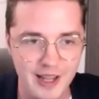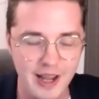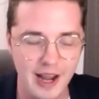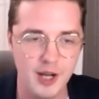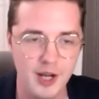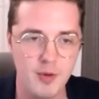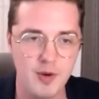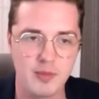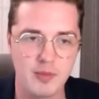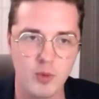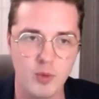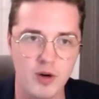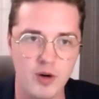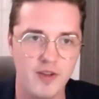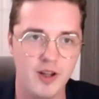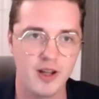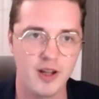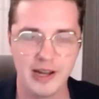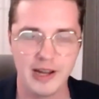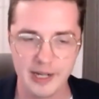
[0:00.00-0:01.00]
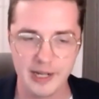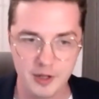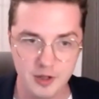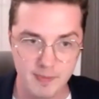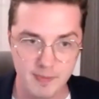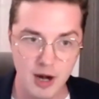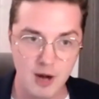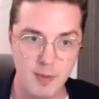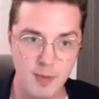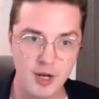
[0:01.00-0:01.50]
I know it's more of an
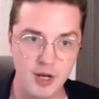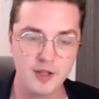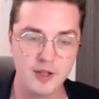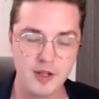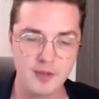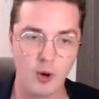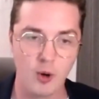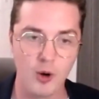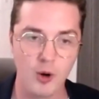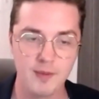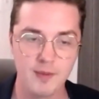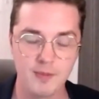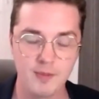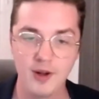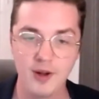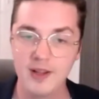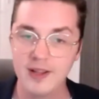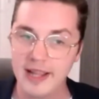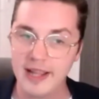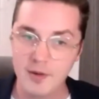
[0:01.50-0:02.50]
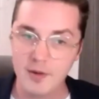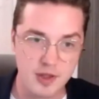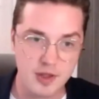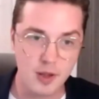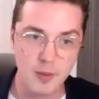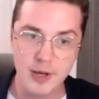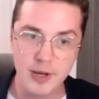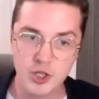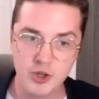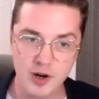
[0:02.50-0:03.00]
experiment at this point, but it was
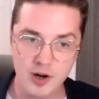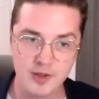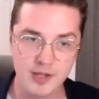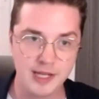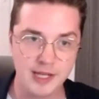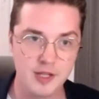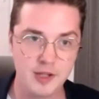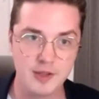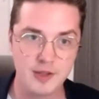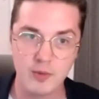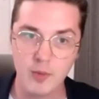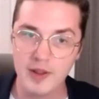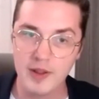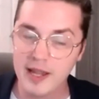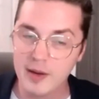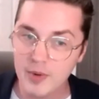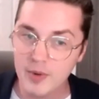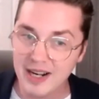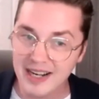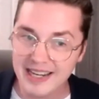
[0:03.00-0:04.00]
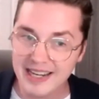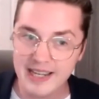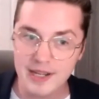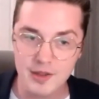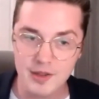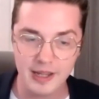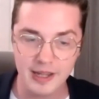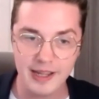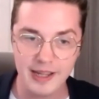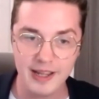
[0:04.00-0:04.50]
so interesting to see when they
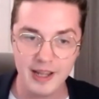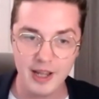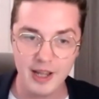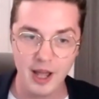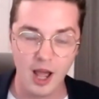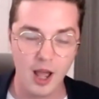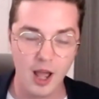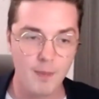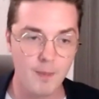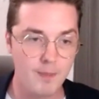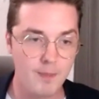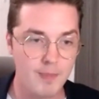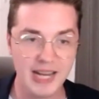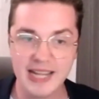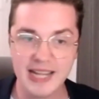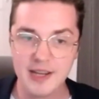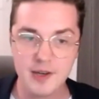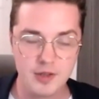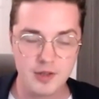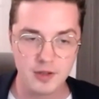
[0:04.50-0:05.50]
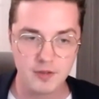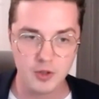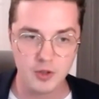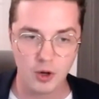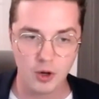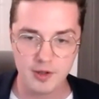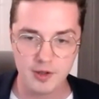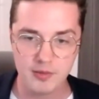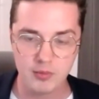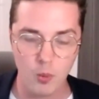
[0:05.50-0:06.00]
released it, billions of
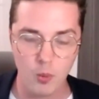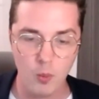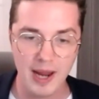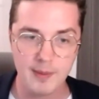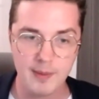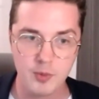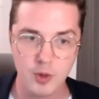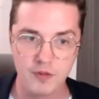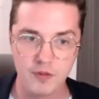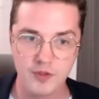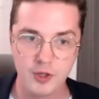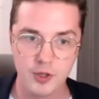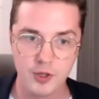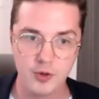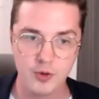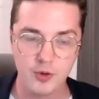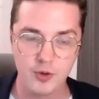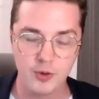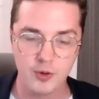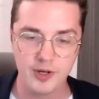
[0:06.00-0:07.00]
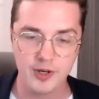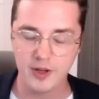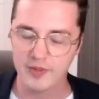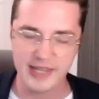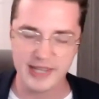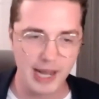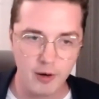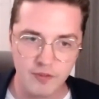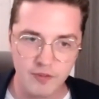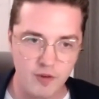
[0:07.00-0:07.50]
dollars were wiped off the Google and
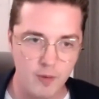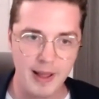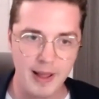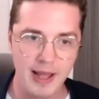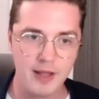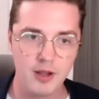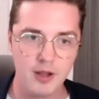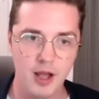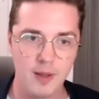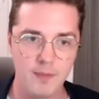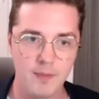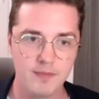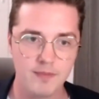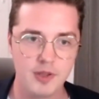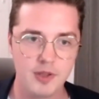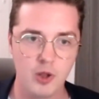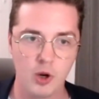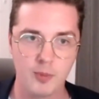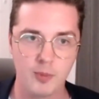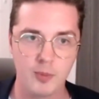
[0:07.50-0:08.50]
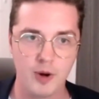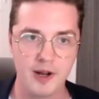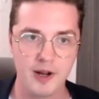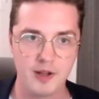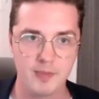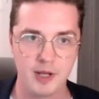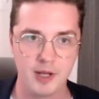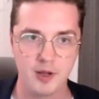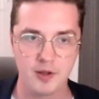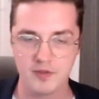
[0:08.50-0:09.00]
the Alphabet stock
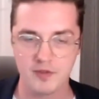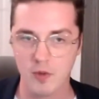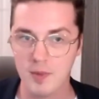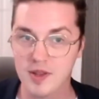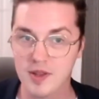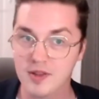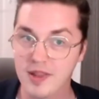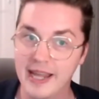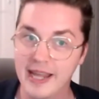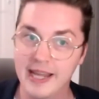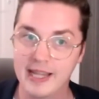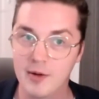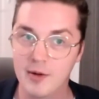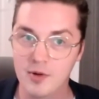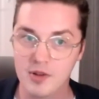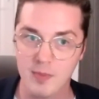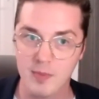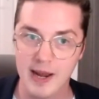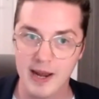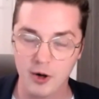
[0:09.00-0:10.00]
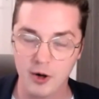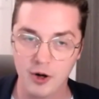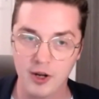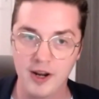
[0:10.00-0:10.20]
price because of a mistake that was made